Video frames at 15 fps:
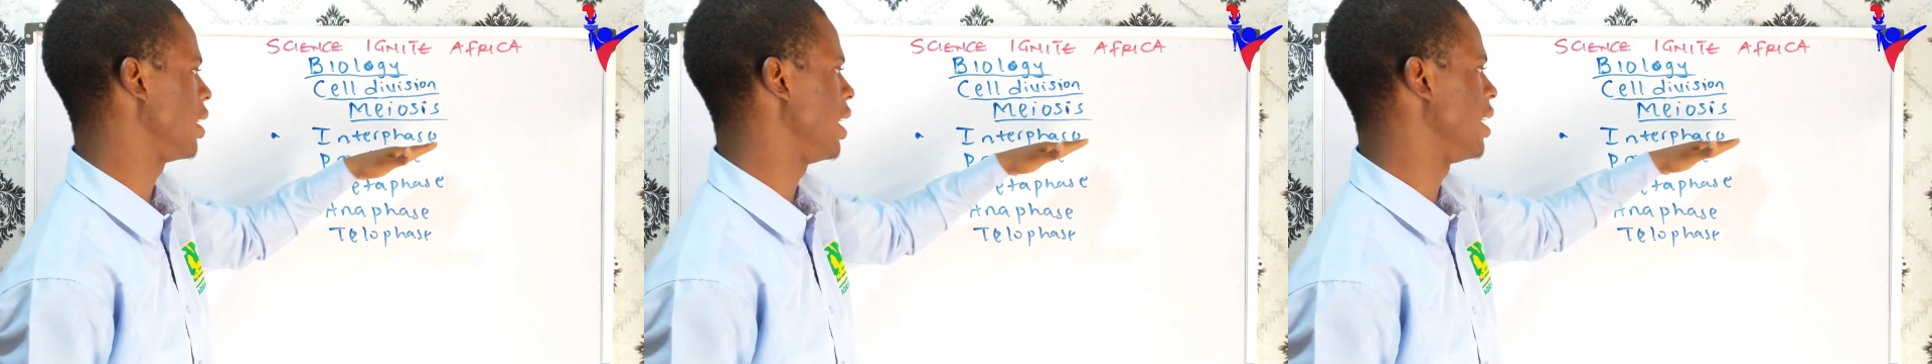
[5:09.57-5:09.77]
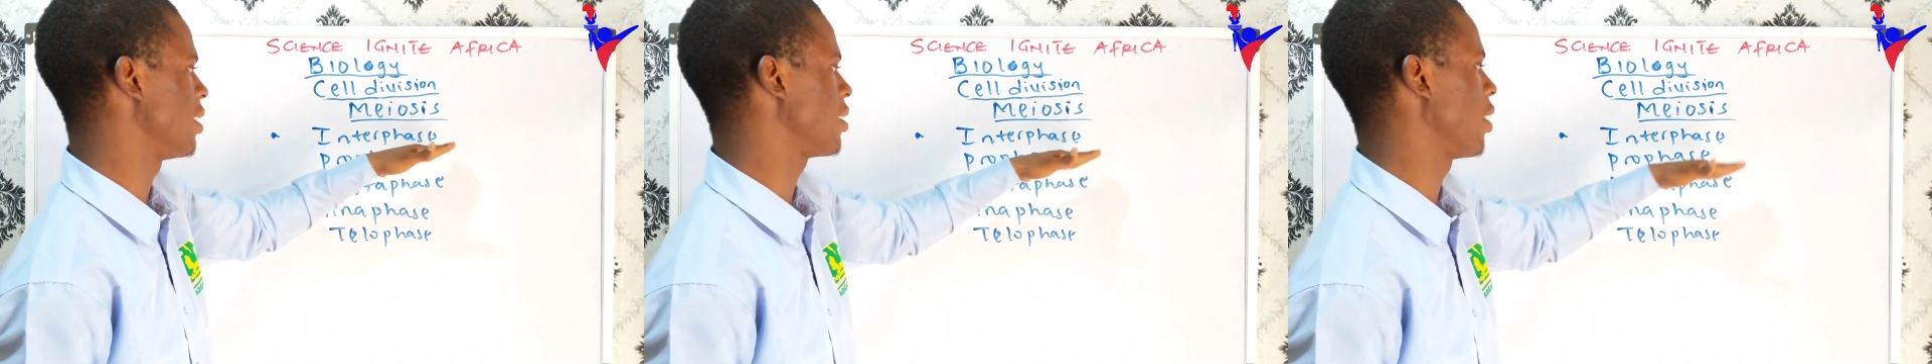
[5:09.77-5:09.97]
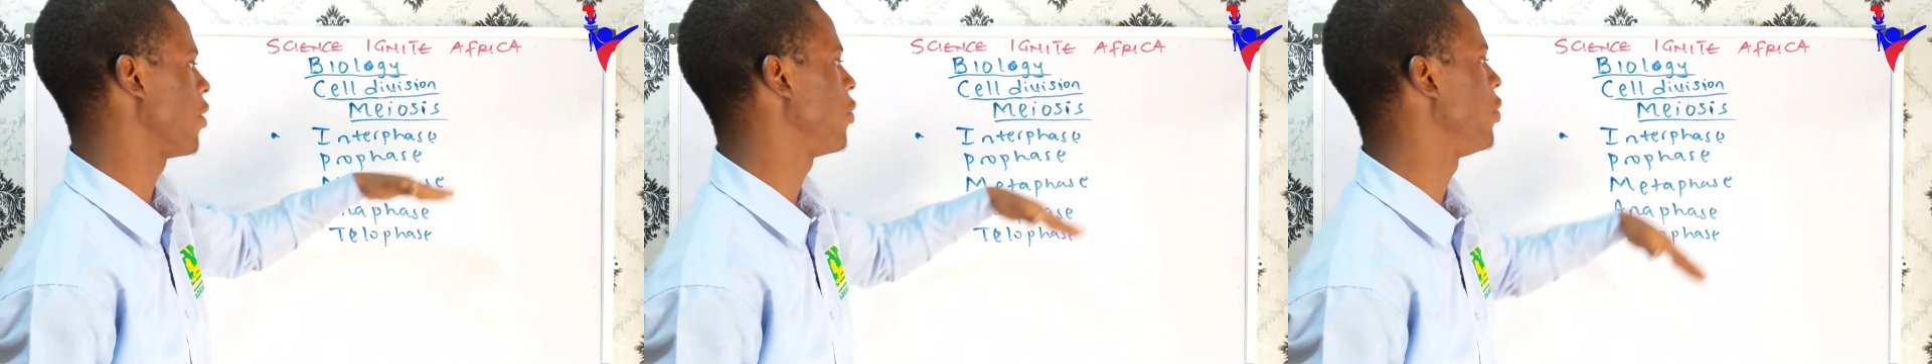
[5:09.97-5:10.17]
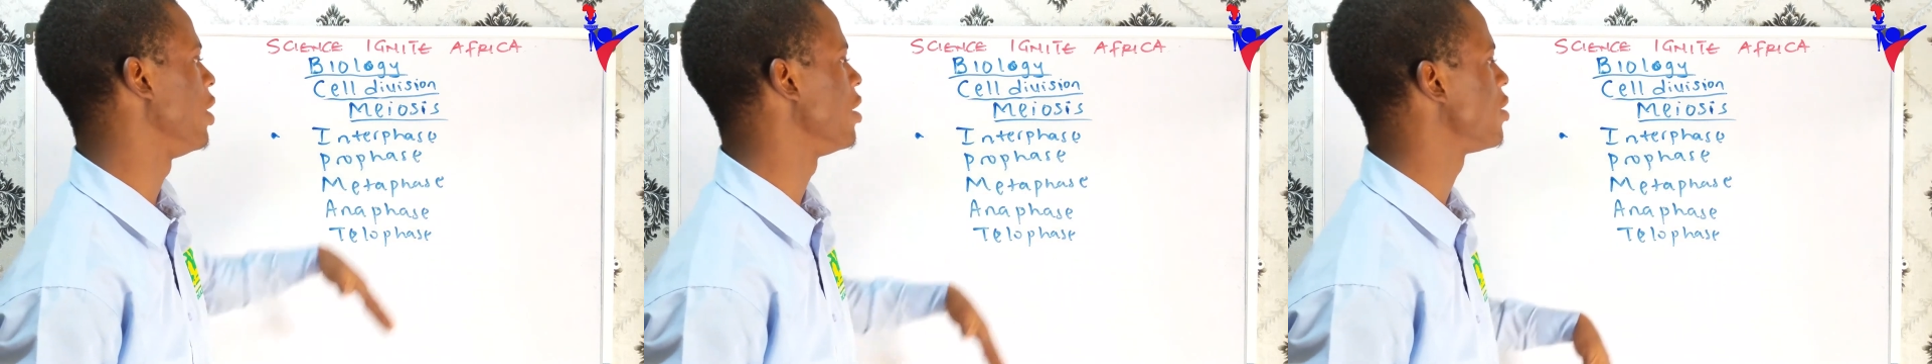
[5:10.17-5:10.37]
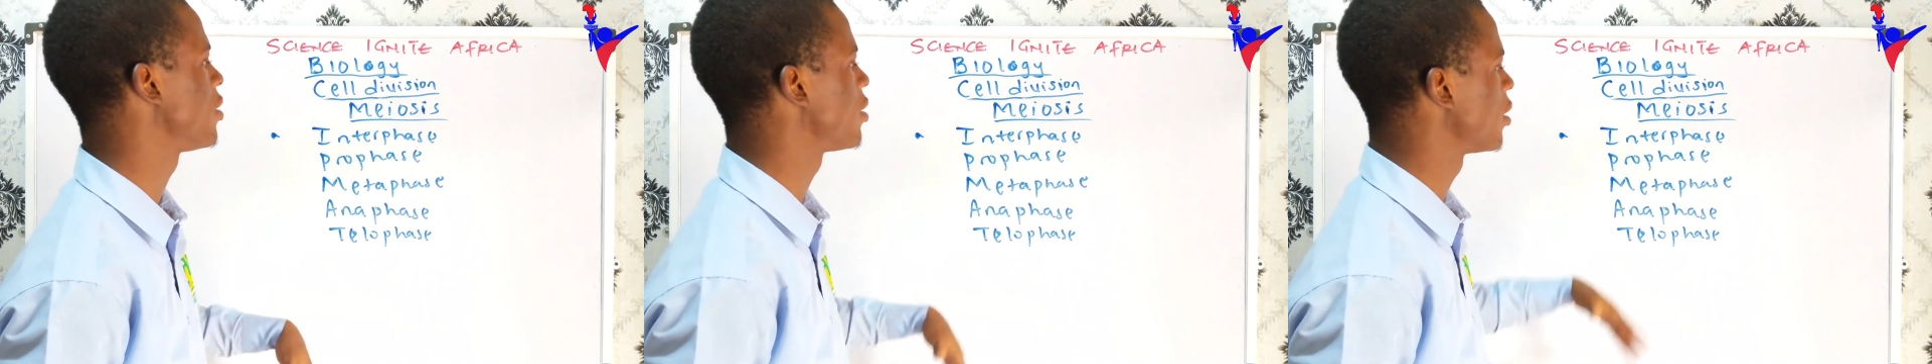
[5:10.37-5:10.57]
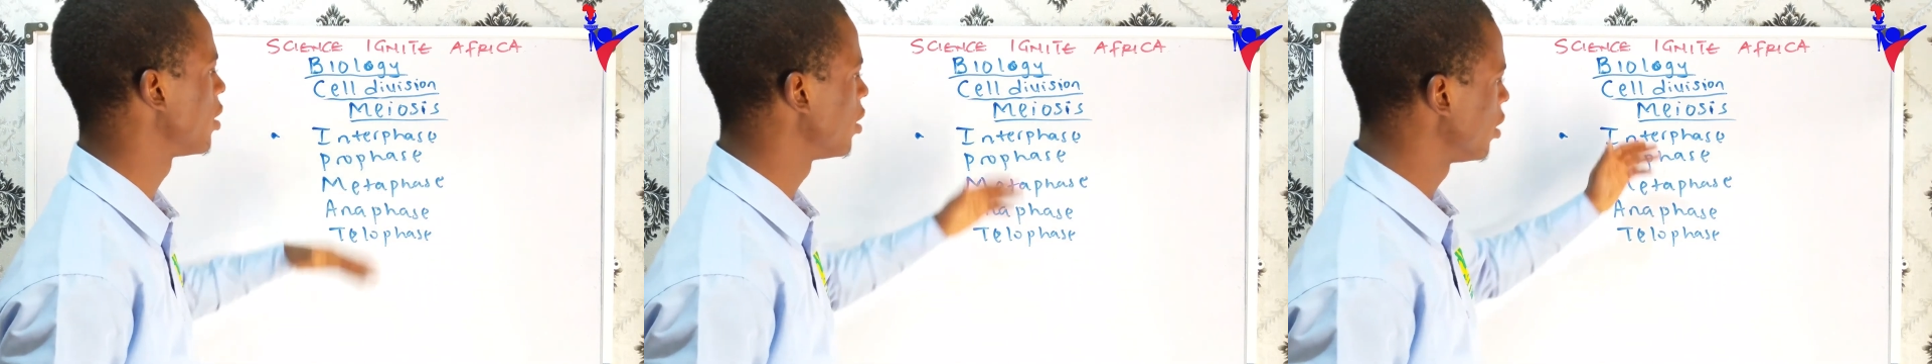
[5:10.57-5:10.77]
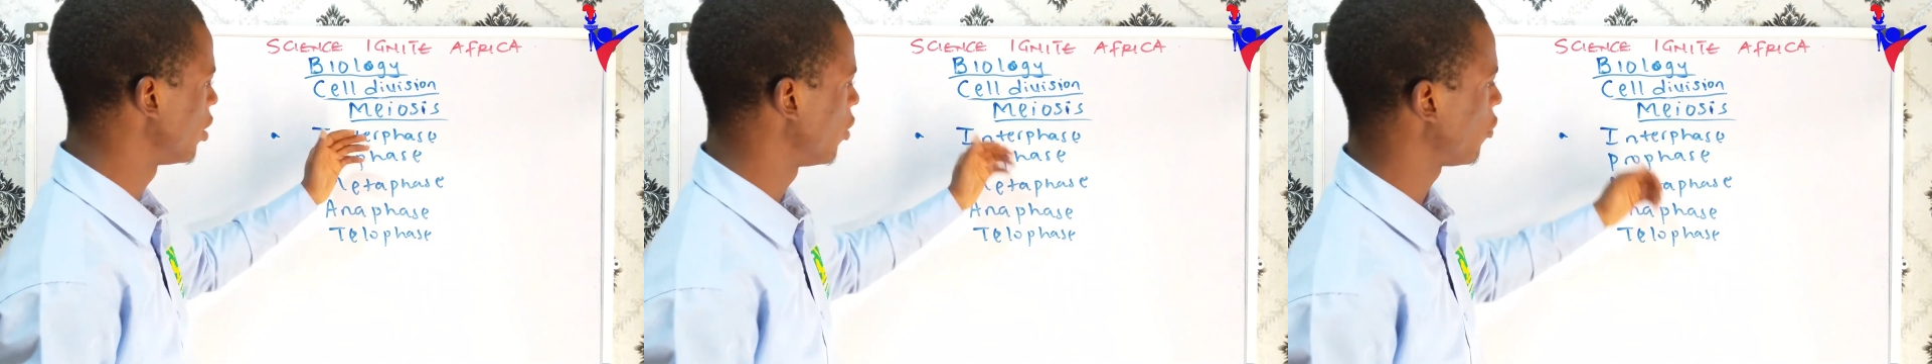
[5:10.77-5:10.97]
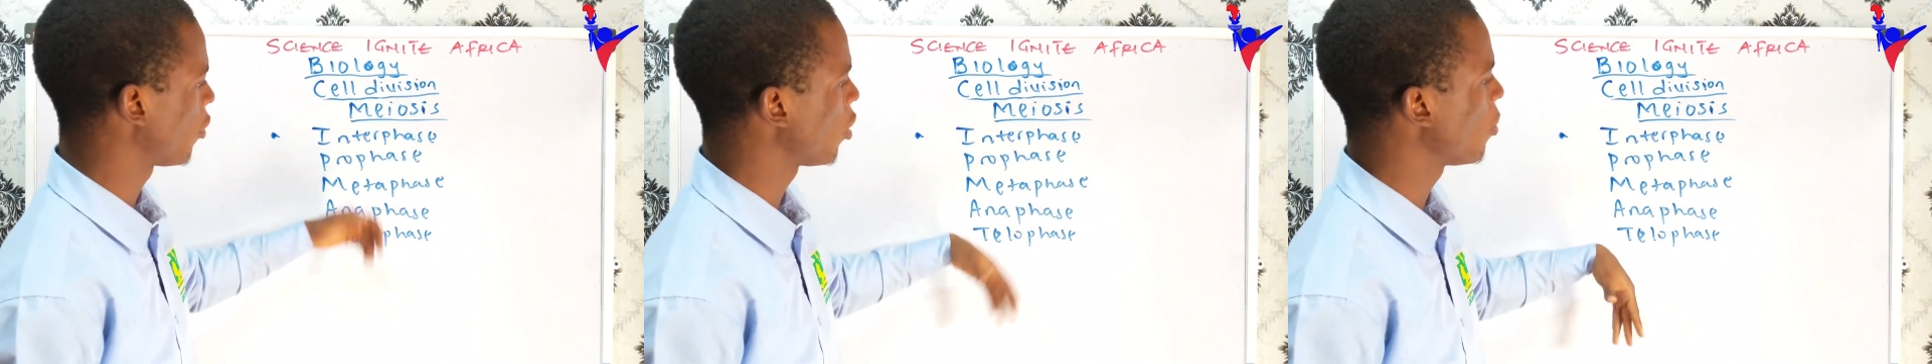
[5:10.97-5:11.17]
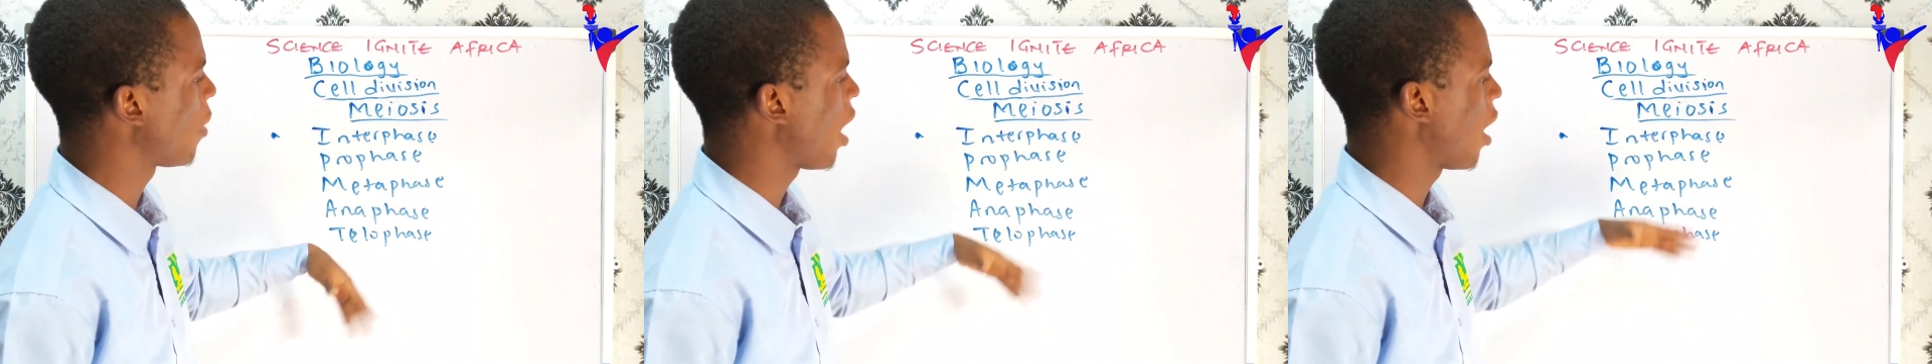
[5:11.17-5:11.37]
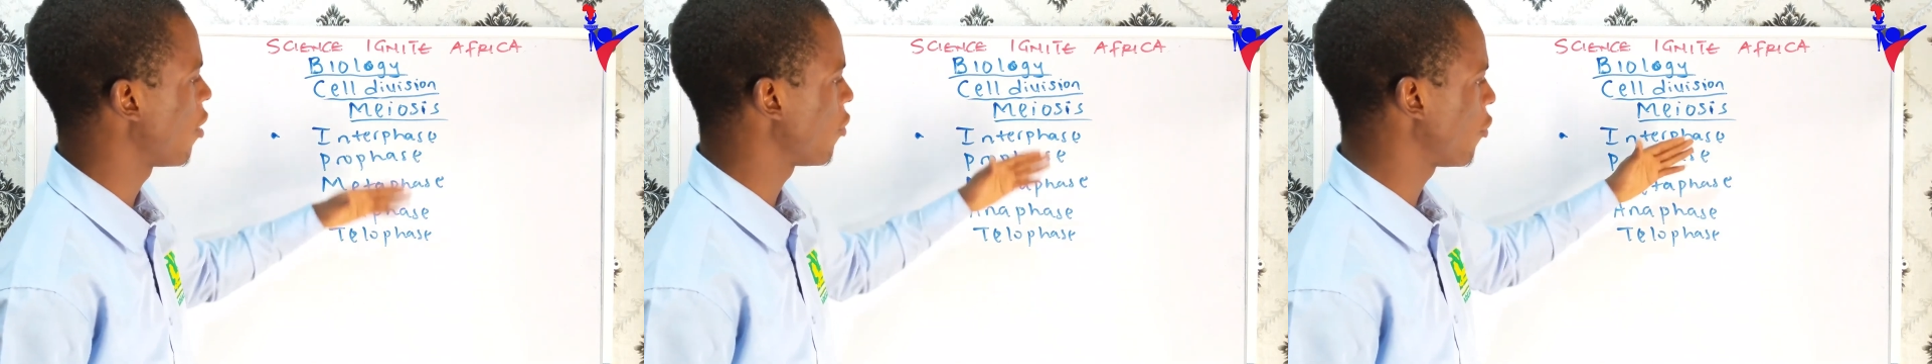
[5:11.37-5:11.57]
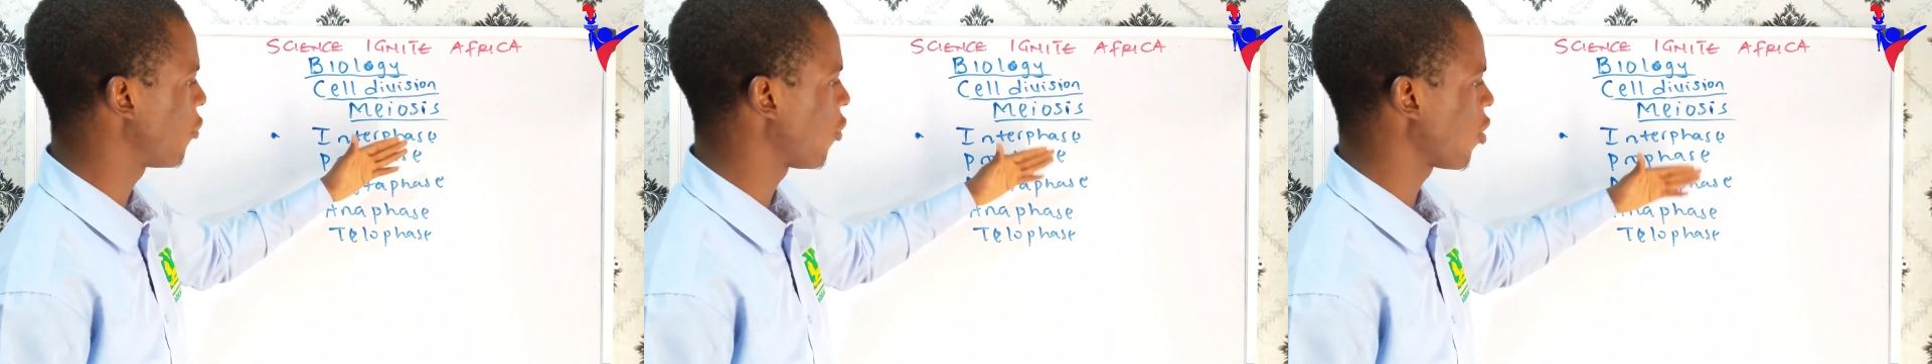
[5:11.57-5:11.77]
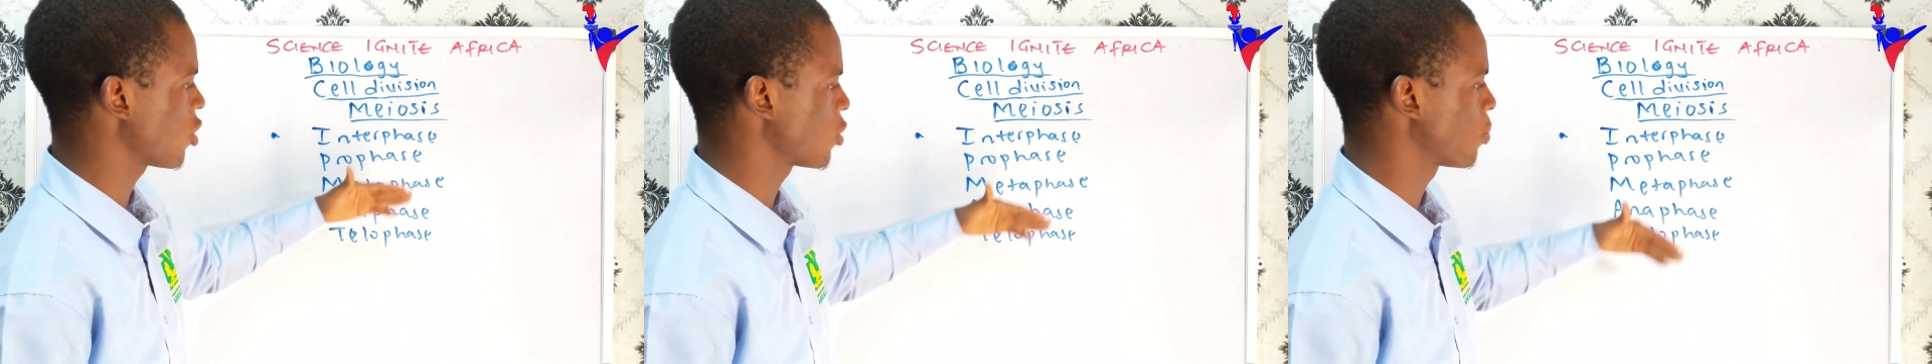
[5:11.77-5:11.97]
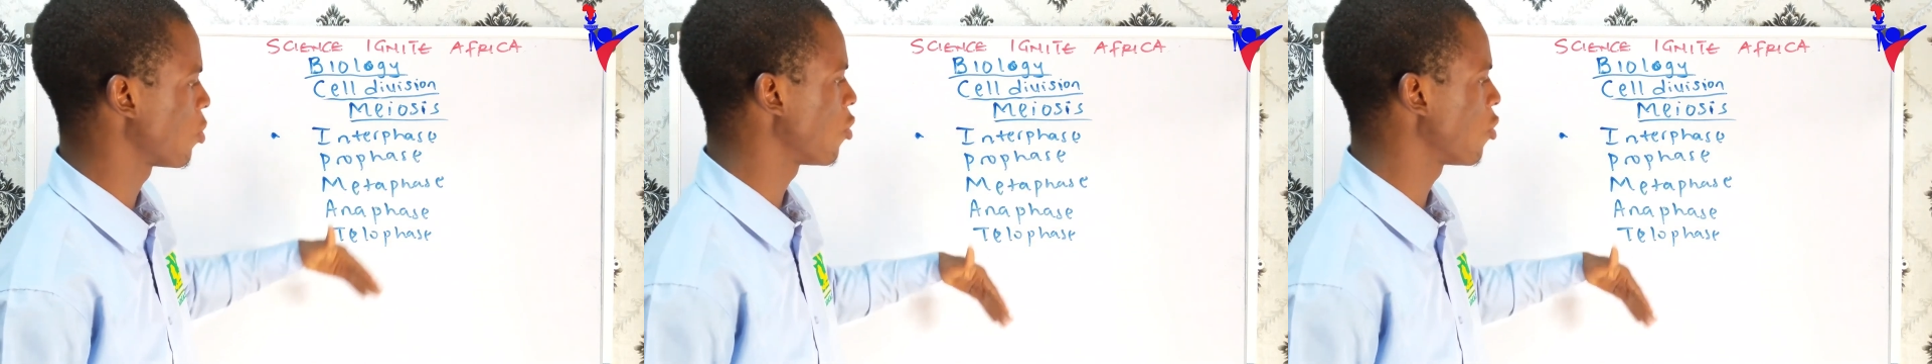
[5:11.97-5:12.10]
interphase, followed by our first